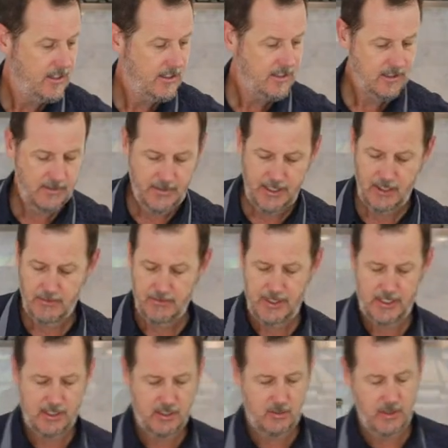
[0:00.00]
So let me get my
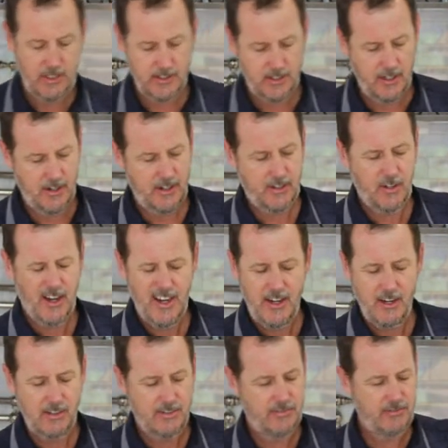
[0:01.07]
squeezer here. I try
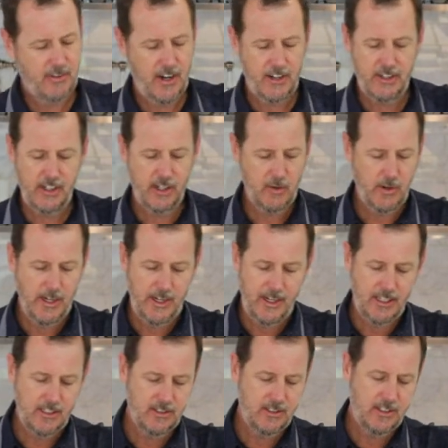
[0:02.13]
to use fresh
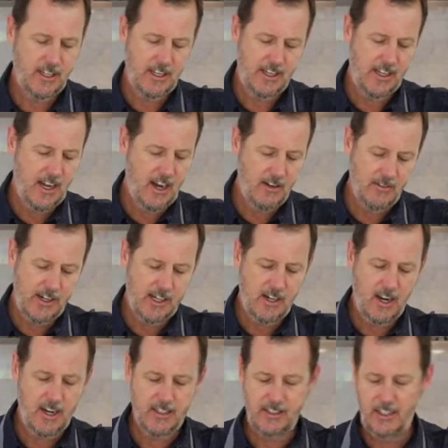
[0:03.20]
ingredients on every
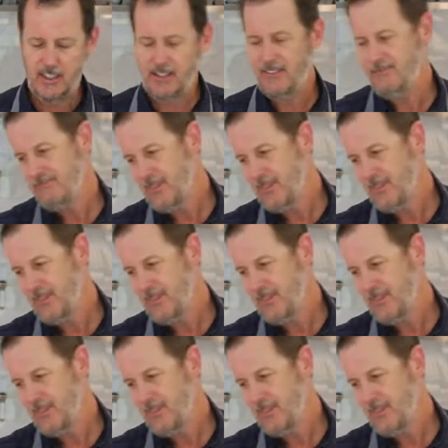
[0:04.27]
cocktail.